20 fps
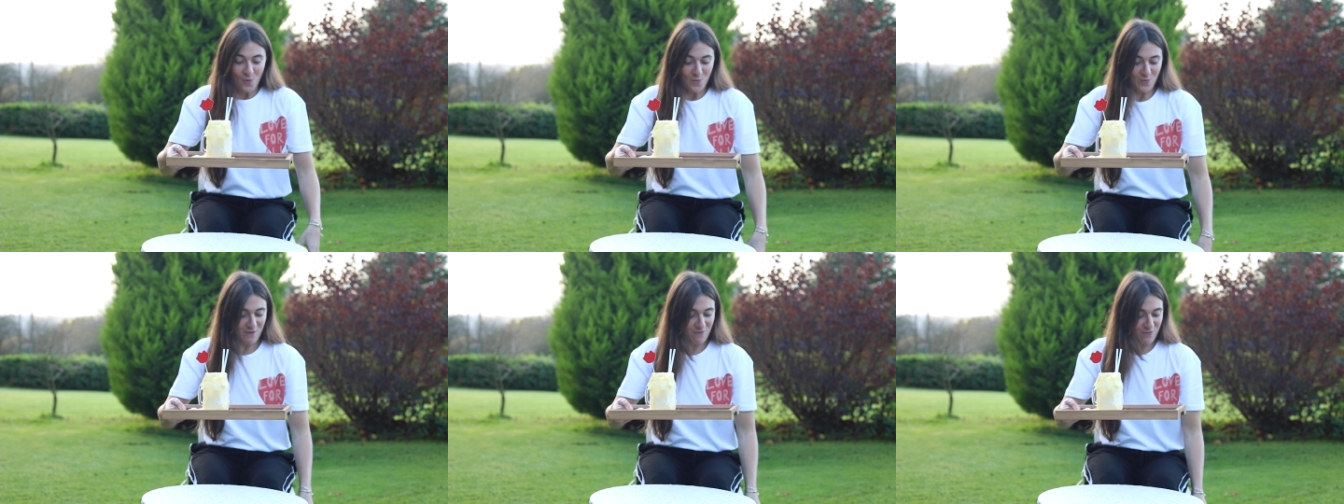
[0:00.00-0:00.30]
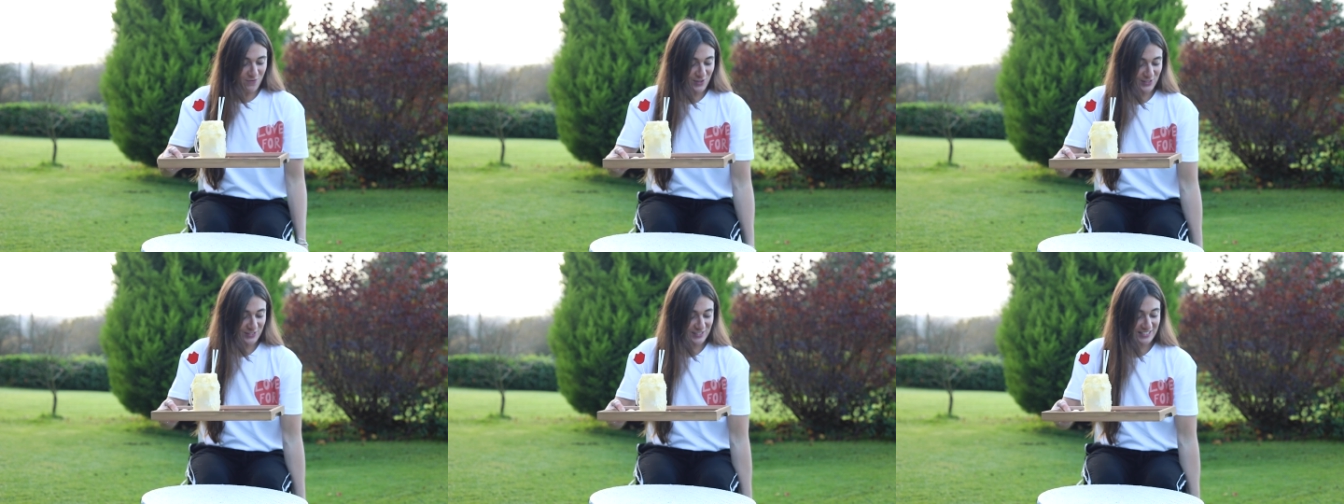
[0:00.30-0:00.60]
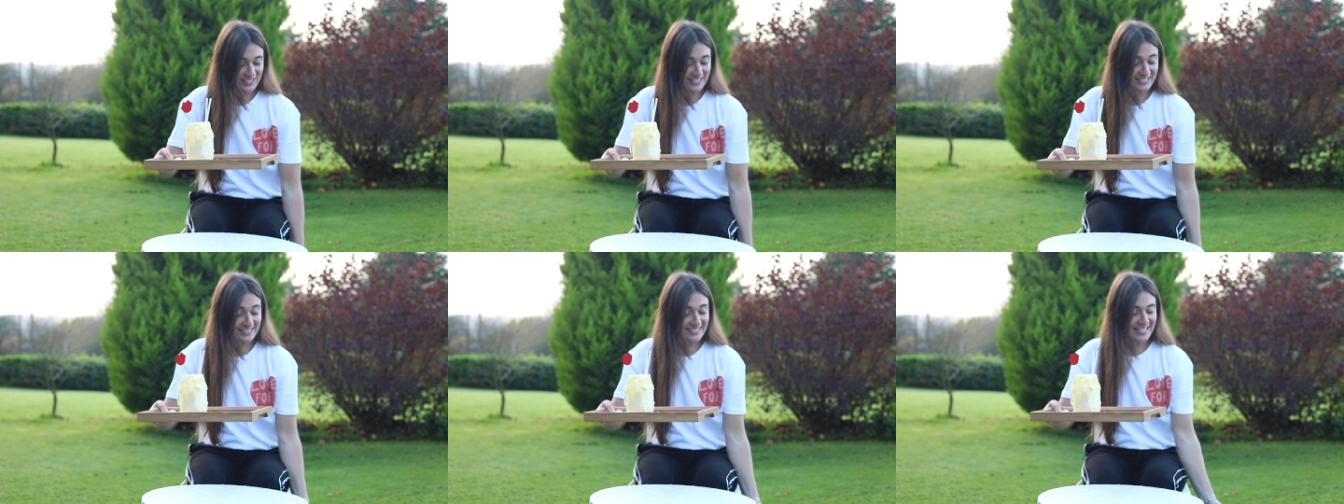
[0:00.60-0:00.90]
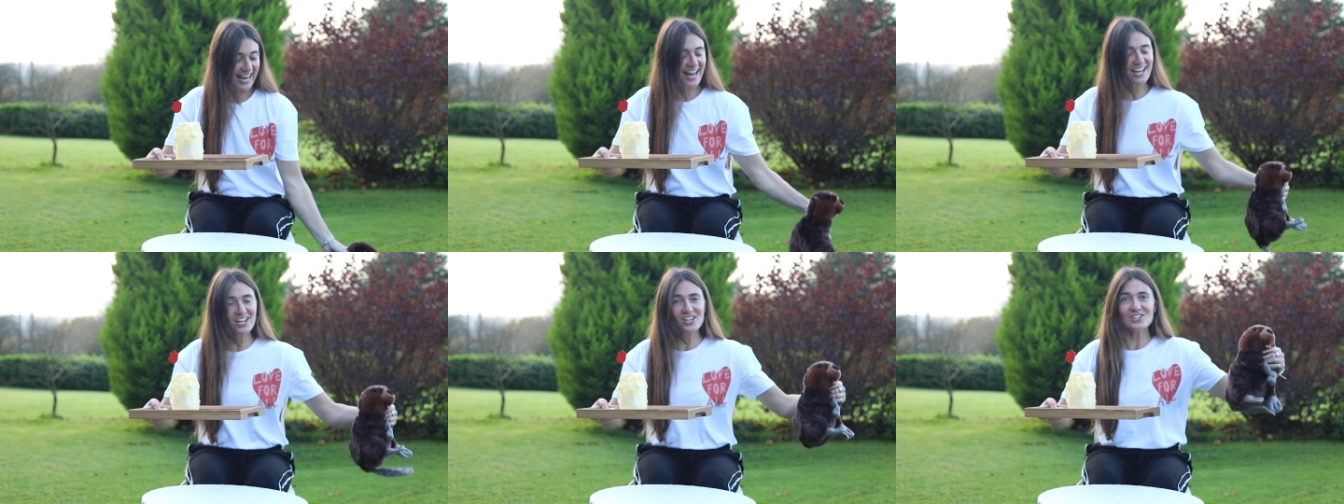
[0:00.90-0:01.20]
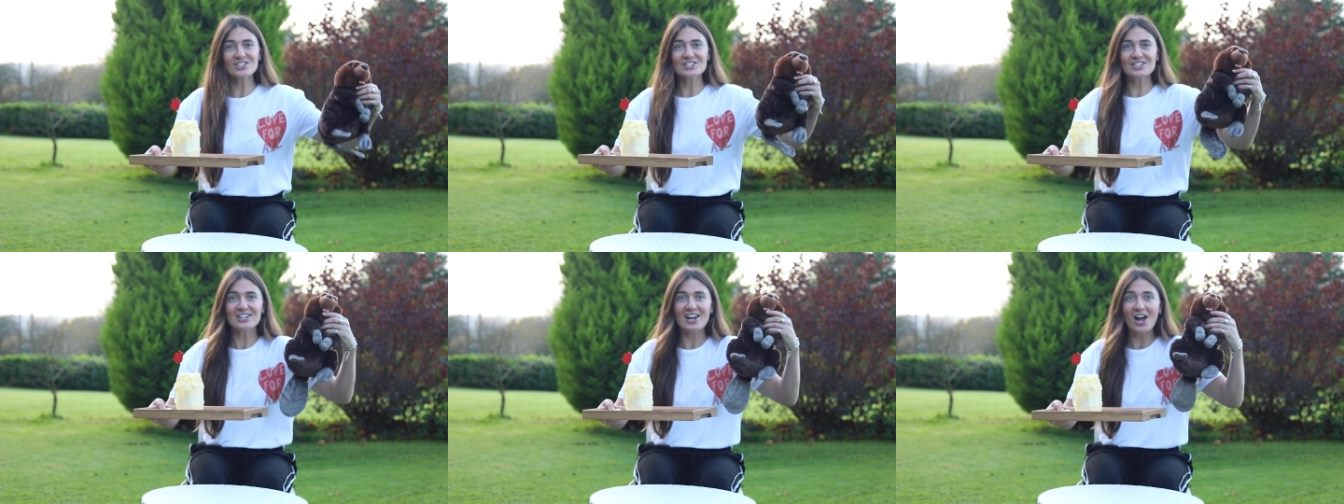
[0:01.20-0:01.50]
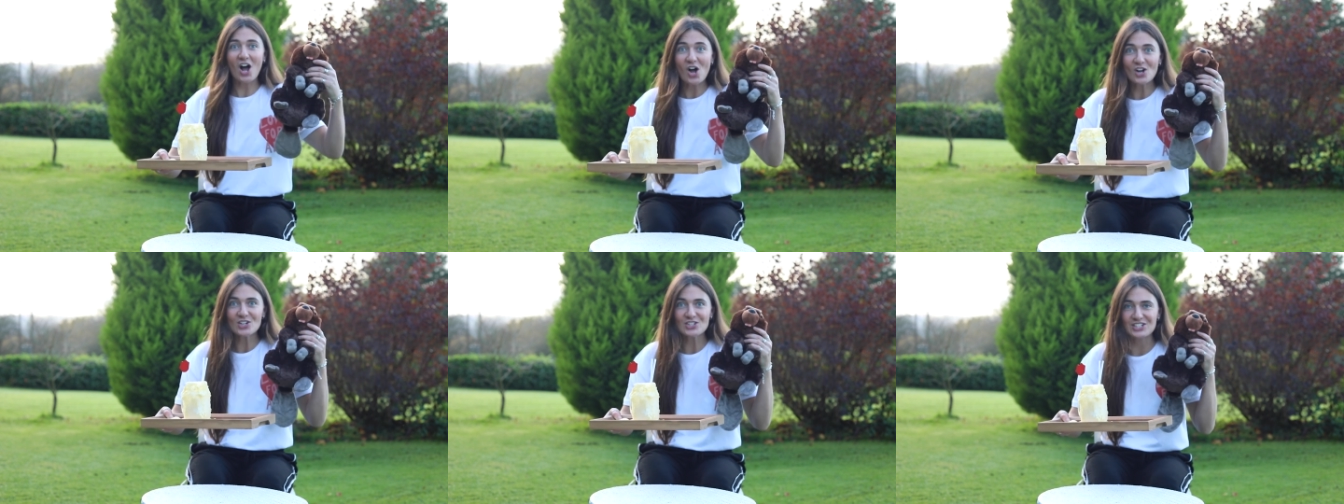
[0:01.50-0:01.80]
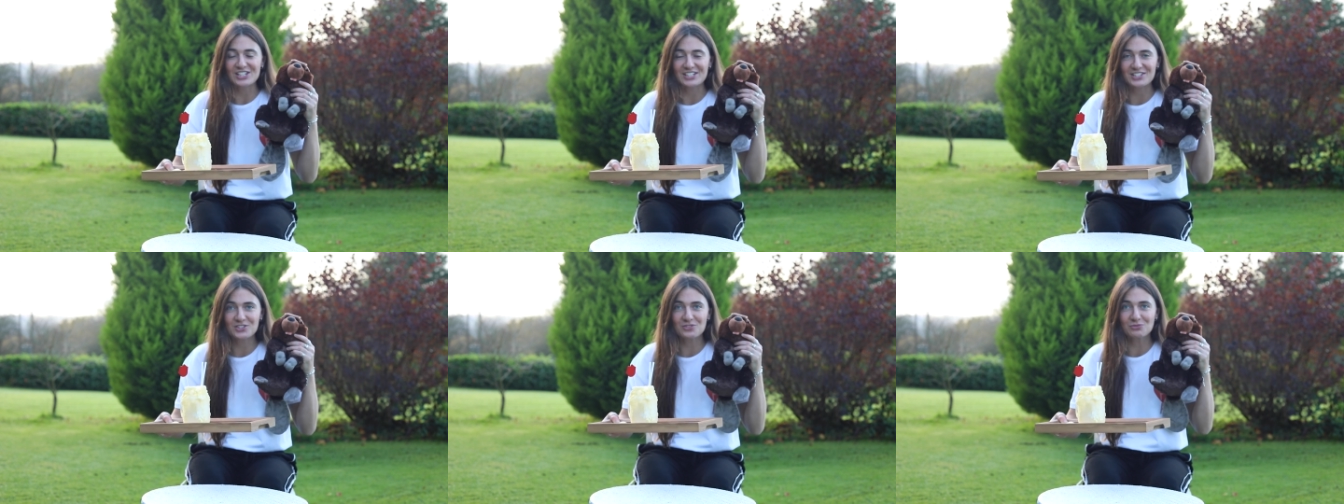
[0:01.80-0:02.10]
with the second
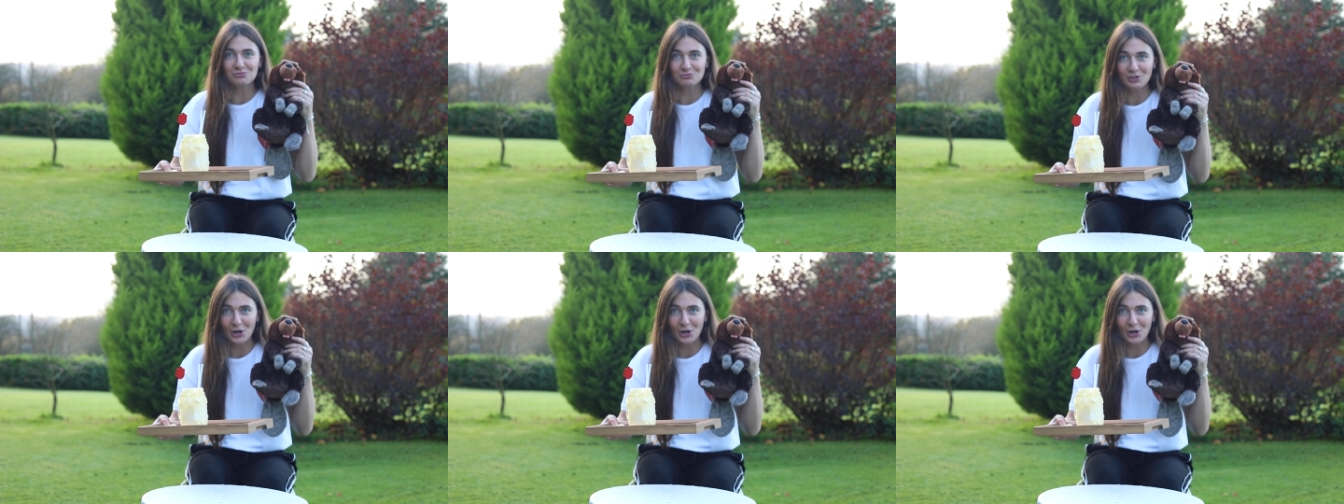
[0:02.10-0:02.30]
largest